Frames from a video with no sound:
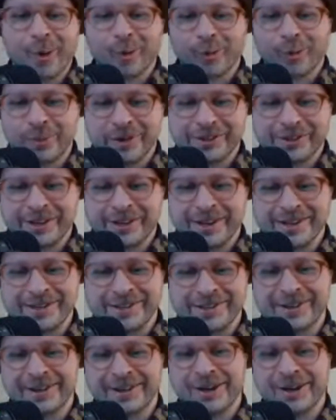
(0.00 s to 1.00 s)
business
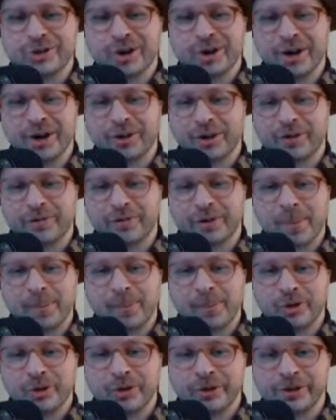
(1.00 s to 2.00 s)
and trying to look for
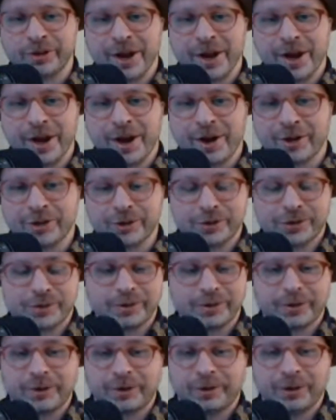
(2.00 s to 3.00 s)
opportunities there. It's,
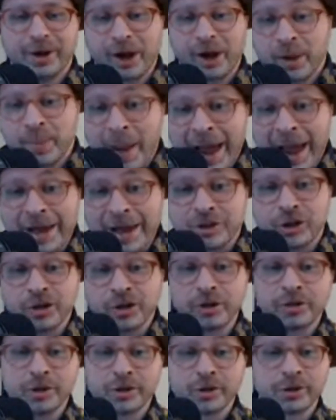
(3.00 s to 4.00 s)
I imagine,
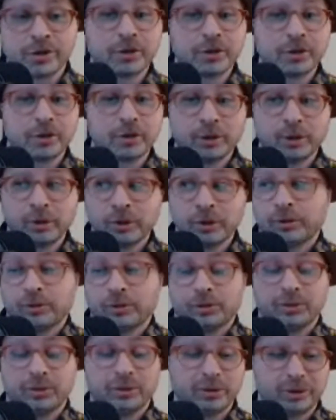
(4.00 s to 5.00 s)
just
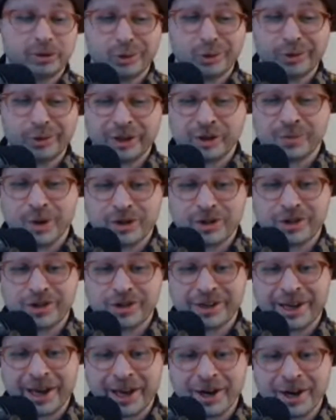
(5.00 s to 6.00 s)
doing as much
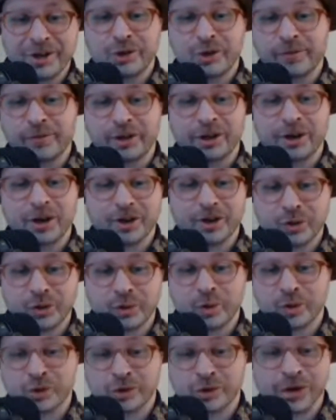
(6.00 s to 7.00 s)
as you can to serve the
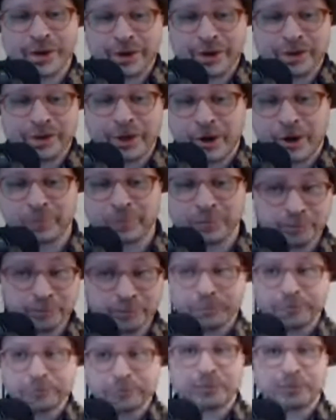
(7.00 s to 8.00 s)
customers that are,
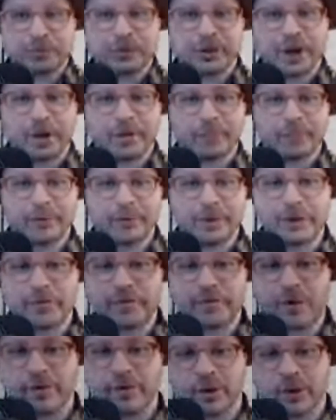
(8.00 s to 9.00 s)
you know, in
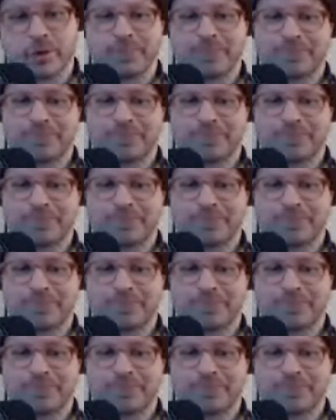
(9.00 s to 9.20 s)
front of you.